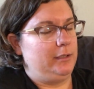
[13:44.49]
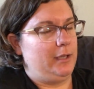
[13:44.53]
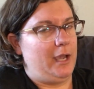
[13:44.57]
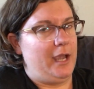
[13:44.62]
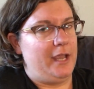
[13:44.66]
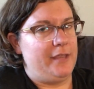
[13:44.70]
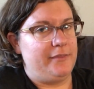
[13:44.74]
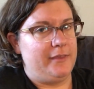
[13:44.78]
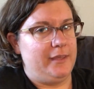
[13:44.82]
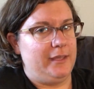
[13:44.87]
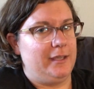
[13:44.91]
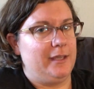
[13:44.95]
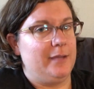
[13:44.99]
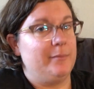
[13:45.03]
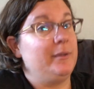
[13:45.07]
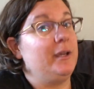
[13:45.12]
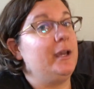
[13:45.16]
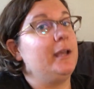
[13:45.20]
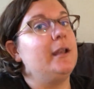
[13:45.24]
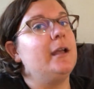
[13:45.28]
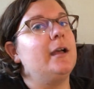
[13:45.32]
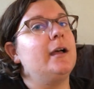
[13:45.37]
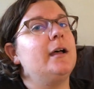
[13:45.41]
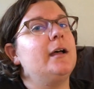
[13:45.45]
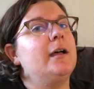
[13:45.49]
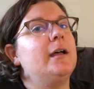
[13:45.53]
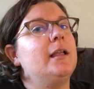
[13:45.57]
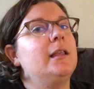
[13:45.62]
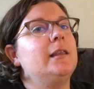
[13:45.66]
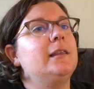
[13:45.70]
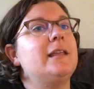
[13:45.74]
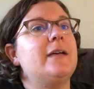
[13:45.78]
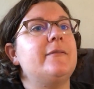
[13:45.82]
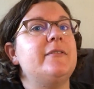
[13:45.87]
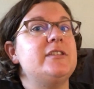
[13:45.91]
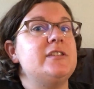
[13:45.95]
I think I'm gonna
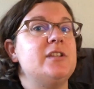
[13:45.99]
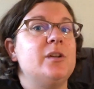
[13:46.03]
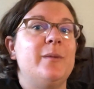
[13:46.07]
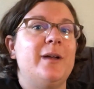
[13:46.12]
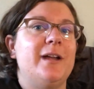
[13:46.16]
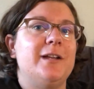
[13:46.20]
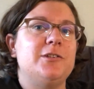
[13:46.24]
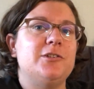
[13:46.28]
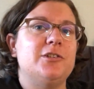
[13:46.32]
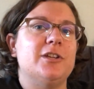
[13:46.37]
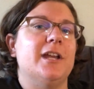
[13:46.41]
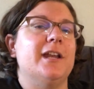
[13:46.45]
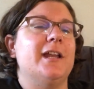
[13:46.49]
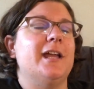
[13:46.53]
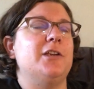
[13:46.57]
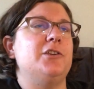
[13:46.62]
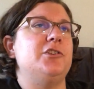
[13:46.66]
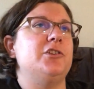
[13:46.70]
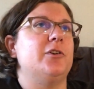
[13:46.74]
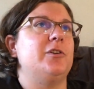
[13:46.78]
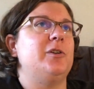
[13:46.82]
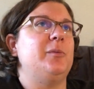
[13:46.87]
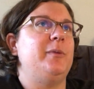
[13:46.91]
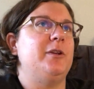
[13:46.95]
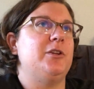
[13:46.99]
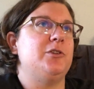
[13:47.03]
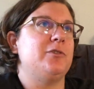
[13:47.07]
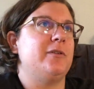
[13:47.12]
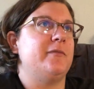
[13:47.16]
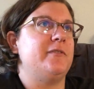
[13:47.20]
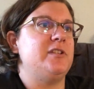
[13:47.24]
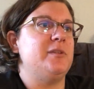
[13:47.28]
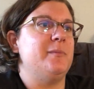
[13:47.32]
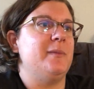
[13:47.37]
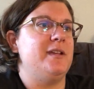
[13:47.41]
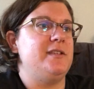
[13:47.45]
love it so much. And I showed a picture
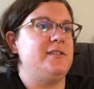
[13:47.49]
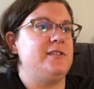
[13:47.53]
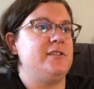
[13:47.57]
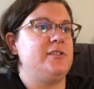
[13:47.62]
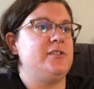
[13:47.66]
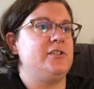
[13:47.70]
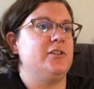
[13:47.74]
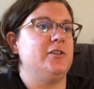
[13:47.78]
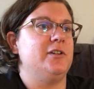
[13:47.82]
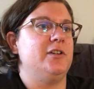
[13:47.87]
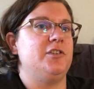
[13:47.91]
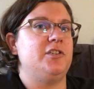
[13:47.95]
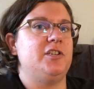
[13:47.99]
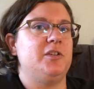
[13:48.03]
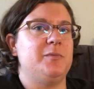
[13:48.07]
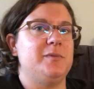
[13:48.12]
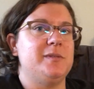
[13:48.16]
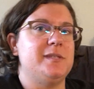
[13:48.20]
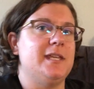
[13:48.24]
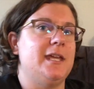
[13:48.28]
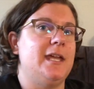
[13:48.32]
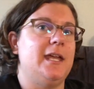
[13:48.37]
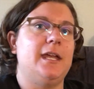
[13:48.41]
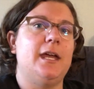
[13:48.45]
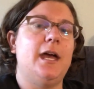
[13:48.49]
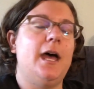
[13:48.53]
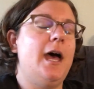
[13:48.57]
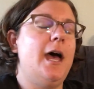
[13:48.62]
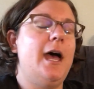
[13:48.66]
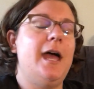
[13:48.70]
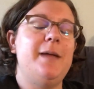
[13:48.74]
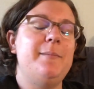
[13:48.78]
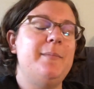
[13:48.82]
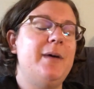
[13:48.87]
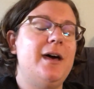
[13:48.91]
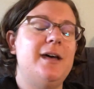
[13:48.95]
of it to my sister, and she was like,
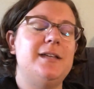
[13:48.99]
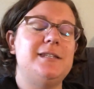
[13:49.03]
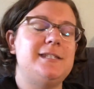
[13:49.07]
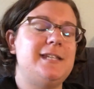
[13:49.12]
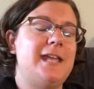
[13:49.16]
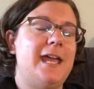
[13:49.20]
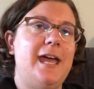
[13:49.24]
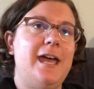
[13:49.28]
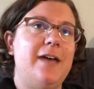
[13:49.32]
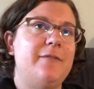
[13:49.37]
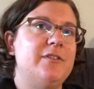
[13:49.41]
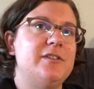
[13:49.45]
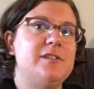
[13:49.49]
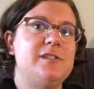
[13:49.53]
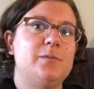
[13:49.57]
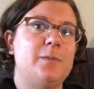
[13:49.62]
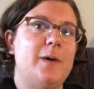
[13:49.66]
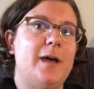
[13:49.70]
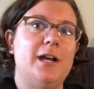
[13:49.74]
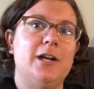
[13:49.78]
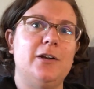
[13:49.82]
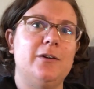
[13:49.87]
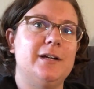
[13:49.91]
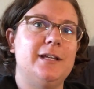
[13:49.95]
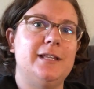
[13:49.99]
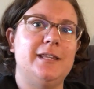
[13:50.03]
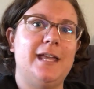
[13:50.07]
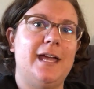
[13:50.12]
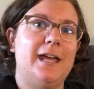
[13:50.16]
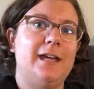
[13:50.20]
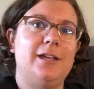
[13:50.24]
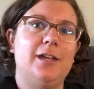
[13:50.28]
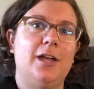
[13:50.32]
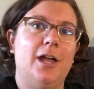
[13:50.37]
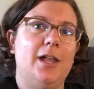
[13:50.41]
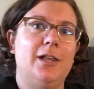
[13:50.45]
I must have a sweater in
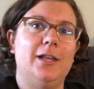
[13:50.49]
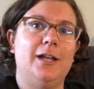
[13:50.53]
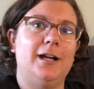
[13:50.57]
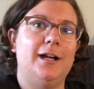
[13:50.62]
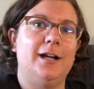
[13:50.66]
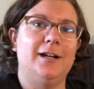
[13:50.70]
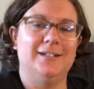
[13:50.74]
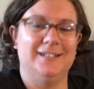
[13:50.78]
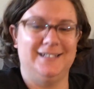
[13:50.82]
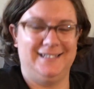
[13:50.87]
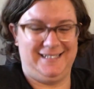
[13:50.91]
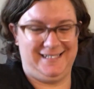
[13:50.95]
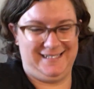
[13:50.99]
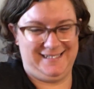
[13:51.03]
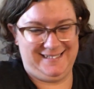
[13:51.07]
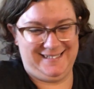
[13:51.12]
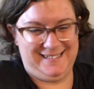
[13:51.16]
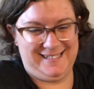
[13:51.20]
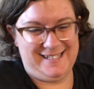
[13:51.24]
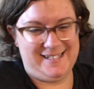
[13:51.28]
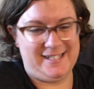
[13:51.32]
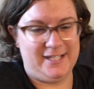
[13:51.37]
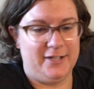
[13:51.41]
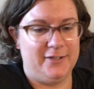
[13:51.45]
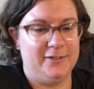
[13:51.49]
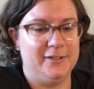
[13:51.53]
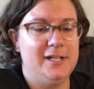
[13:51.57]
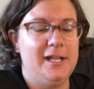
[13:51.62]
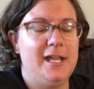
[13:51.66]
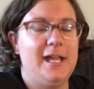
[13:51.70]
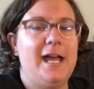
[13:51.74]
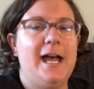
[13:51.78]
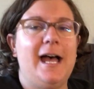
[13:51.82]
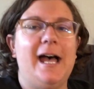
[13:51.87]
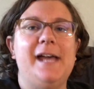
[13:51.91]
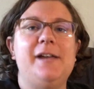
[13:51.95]
that color. So
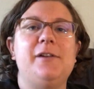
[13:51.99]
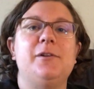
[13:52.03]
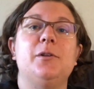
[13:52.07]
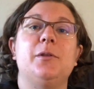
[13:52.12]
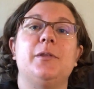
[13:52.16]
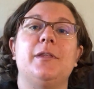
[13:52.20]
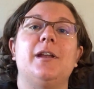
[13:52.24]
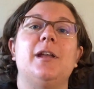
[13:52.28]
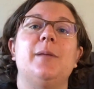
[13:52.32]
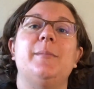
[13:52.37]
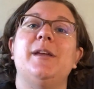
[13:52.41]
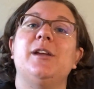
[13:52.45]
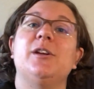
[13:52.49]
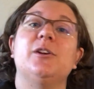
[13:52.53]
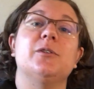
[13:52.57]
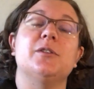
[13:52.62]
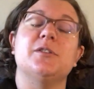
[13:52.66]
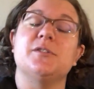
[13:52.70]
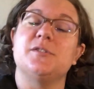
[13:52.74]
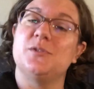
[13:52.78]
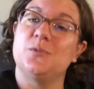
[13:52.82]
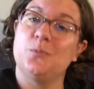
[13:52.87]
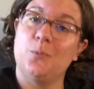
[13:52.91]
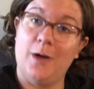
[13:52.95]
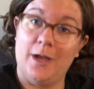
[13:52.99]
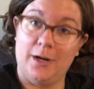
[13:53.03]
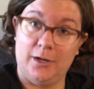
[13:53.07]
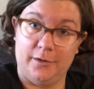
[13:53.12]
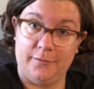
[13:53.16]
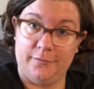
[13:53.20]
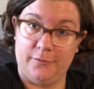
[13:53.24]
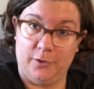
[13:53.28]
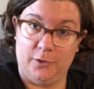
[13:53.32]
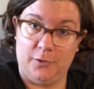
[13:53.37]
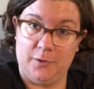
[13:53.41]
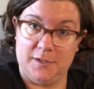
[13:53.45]
I don't know that I'll make her a sweater
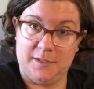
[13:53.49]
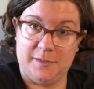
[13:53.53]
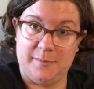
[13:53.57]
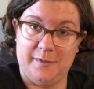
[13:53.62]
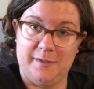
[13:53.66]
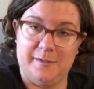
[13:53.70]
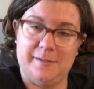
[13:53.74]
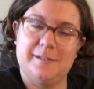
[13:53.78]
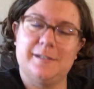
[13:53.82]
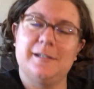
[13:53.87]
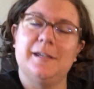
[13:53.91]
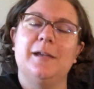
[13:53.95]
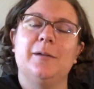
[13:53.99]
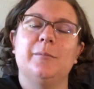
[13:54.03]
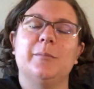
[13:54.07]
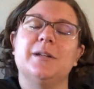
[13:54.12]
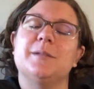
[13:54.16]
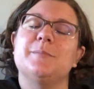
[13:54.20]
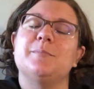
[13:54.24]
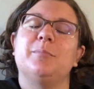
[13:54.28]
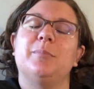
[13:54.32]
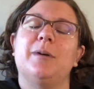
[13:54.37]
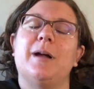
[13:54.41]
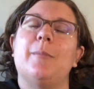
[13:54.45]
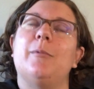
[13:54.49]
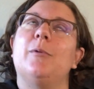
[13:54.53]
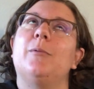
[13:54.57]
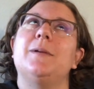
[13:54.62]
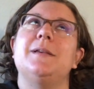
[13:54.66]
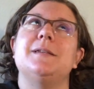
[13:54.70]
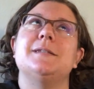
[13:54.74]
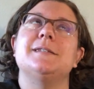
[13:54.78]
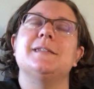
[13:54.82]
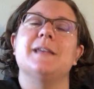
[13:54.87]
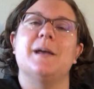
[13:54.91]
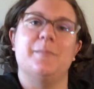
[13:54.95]
for Christmas, but
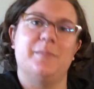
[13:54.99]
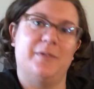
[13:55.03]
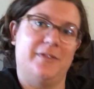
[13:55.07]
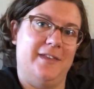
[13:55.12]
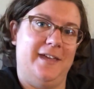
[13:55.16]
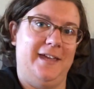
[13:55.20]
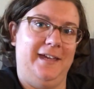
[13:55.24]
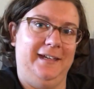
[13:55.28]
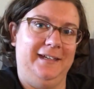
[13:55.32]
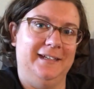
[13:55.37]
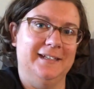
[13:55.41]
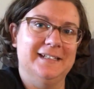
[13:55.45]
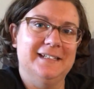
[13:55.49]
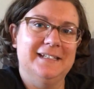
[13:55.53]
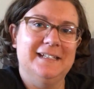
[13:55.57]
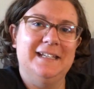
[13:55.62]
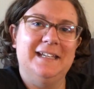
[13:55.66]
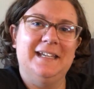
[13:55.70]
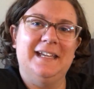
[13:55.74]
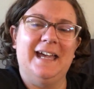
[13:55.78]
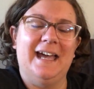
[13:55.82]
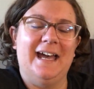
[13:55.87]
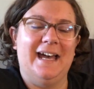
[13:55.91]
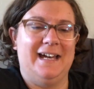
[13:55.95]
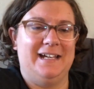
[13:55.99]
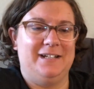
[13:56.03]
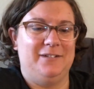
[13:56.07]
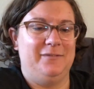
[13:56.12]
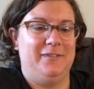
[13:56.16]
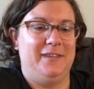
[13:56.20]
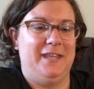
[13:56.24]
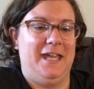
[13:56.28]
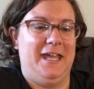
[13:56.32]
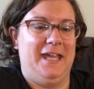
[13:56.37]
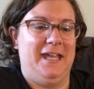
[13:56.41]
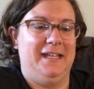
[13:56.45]
probably something out
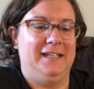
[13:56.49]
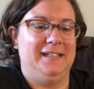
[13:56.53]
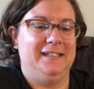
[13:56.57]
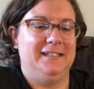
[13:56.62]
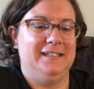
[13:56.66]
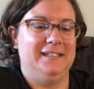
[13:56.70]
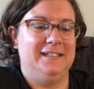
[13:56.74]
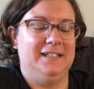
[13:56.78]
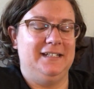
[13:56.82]
of that.